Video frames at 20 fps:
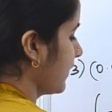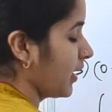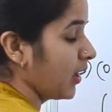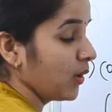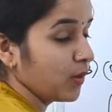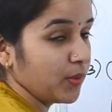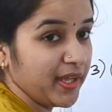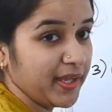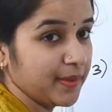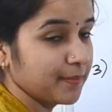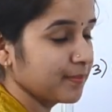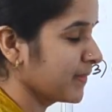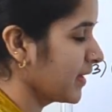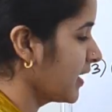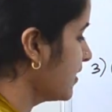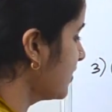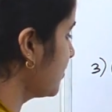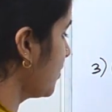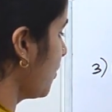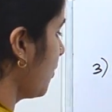Okay,
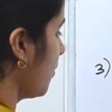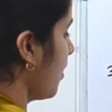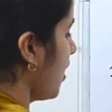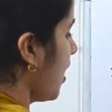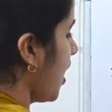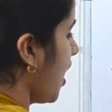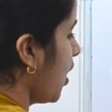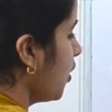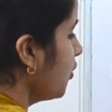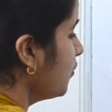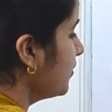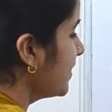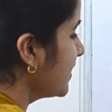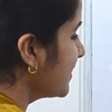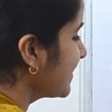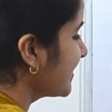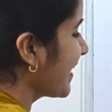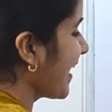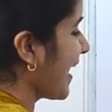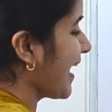so how
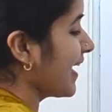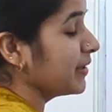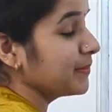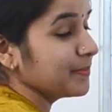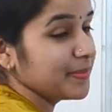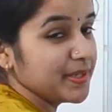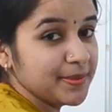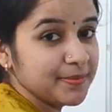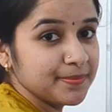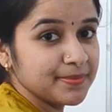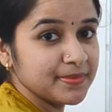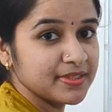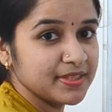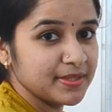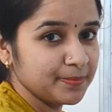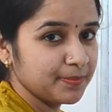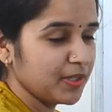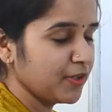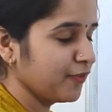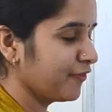this can be
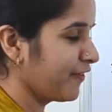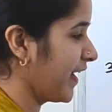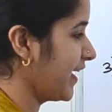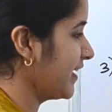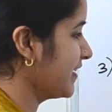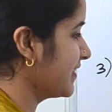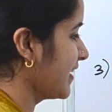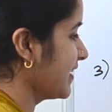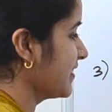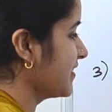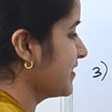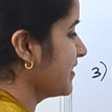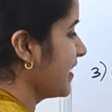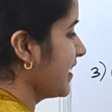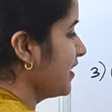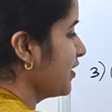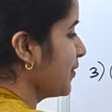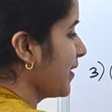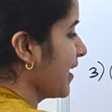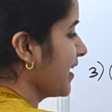simplified such
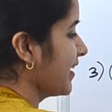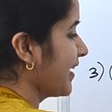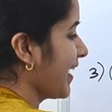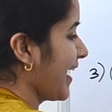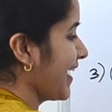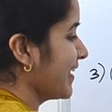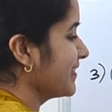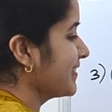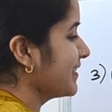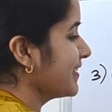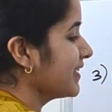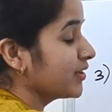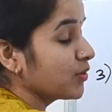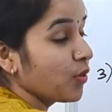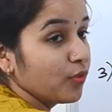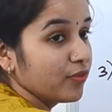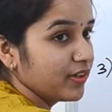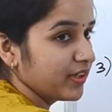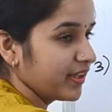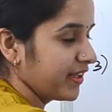that you can cancel it
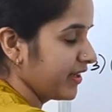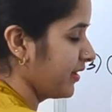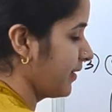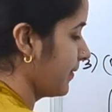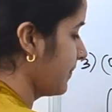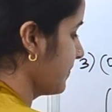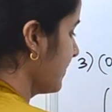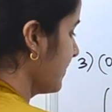over here.